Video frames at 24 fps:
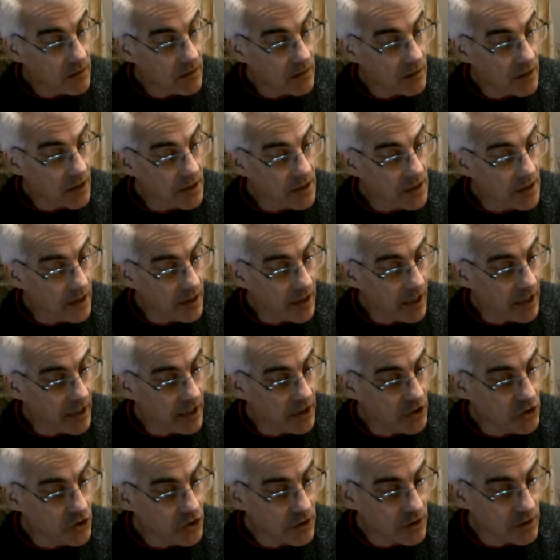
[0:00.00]
That's a
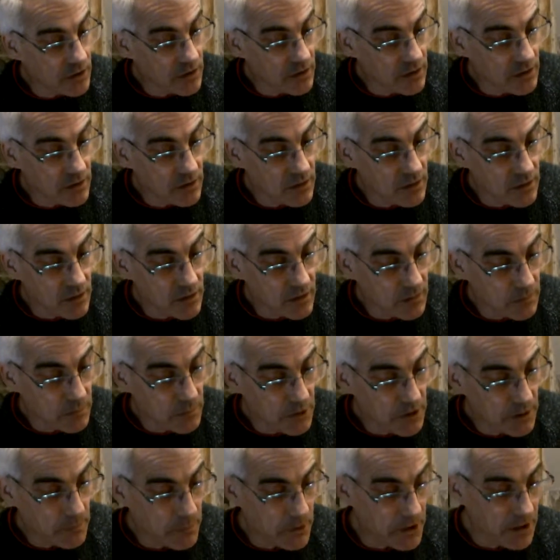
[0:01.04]
gauge.
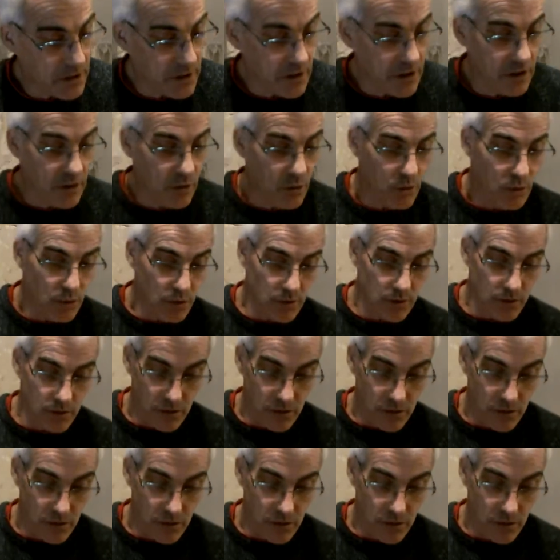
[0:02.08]
But the bit that you're